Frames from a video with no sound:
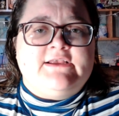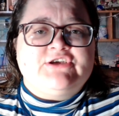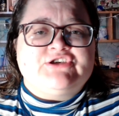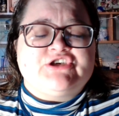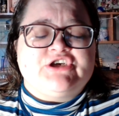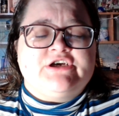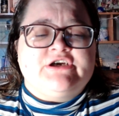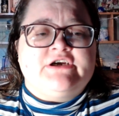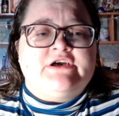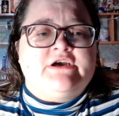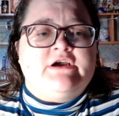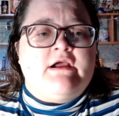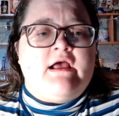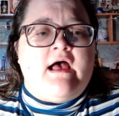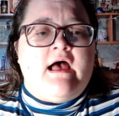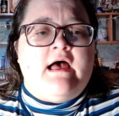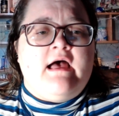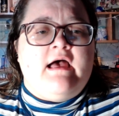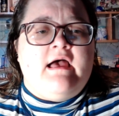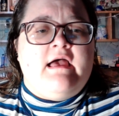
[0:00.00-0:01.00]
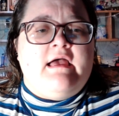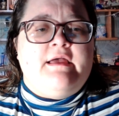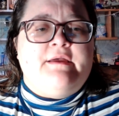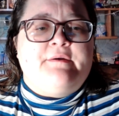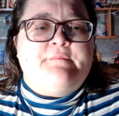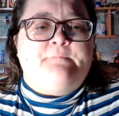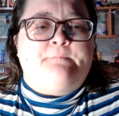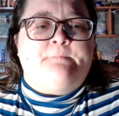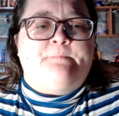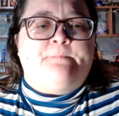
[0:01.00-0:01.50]
sure.
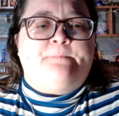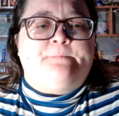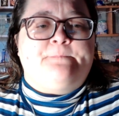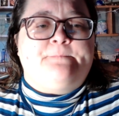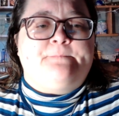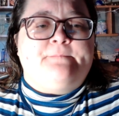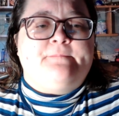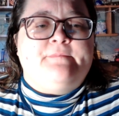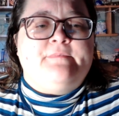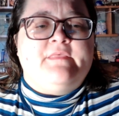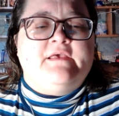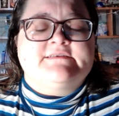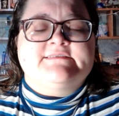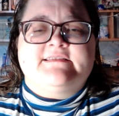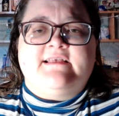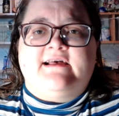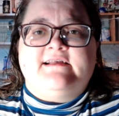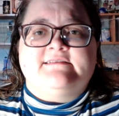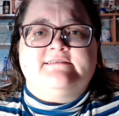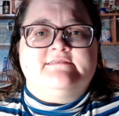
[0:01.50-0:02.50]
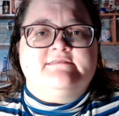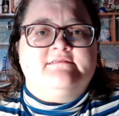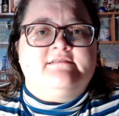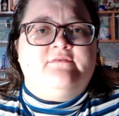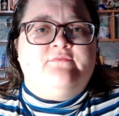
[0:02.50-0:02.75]
There's a lot.